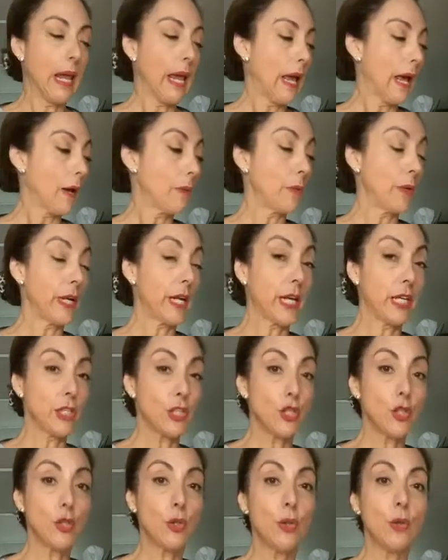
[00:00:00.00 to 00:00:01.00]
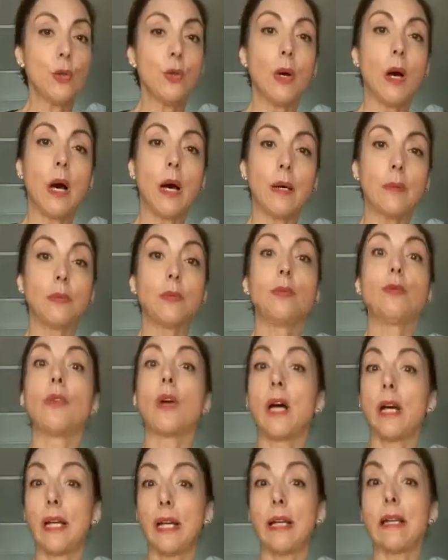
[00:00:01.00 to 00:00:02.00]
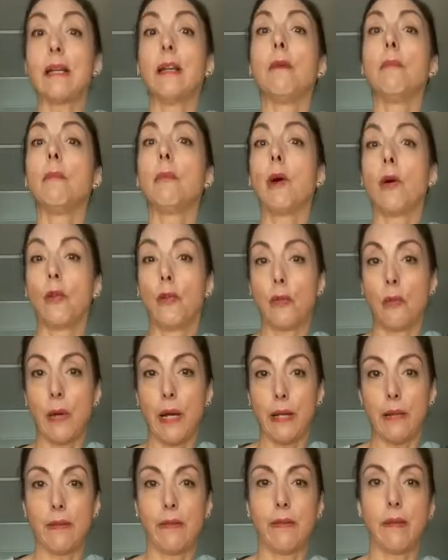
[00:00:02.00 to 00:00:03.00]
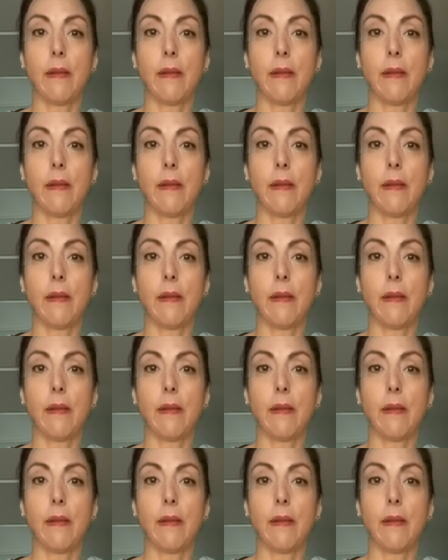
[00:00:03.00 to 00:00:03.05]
And when I do, I will write it both ways,